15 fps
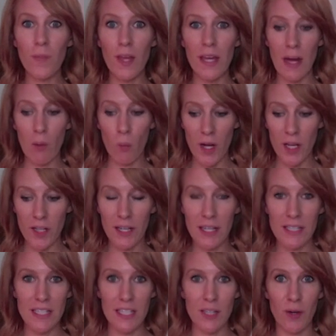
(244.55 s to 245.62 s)
and I want you to
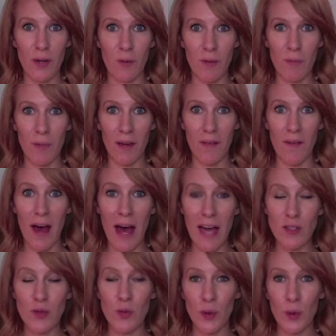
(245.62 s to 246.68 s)
continue on with me. I
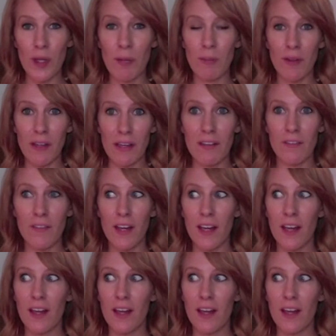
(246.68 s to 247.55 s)
truly believe